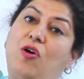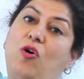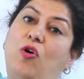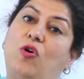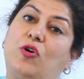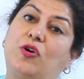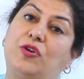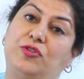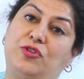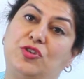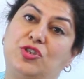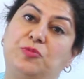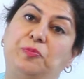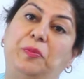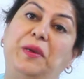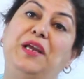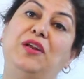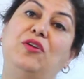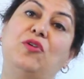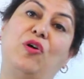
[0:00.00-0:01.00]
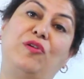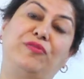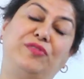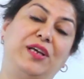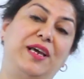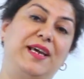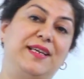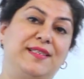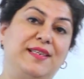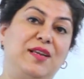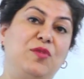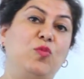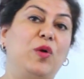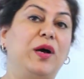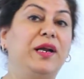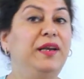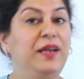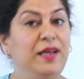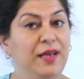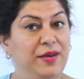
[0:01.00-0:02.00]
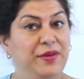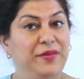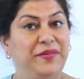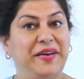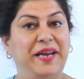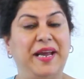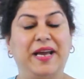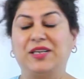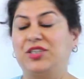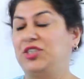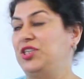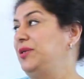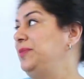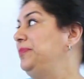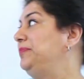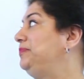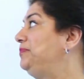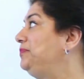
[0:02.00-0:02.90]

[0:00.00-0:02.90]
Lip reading: or the speed of the SN1 reaction.